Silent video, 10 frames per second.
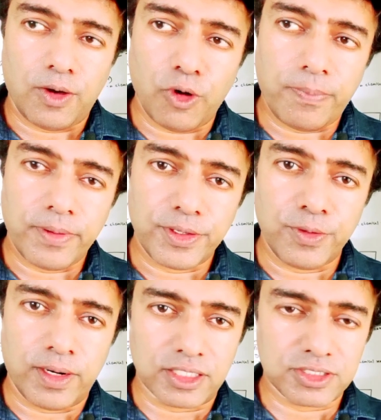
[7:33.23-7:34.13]
Hope
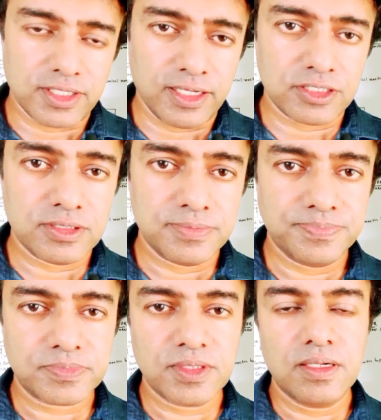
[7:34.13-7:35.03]
you understand
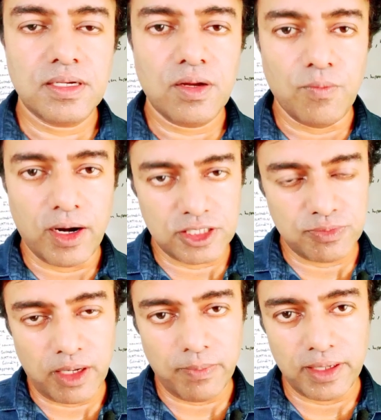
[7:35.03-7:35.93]
what
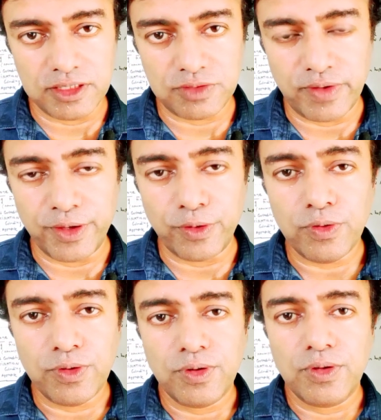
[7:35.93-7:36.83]
is meant by this video.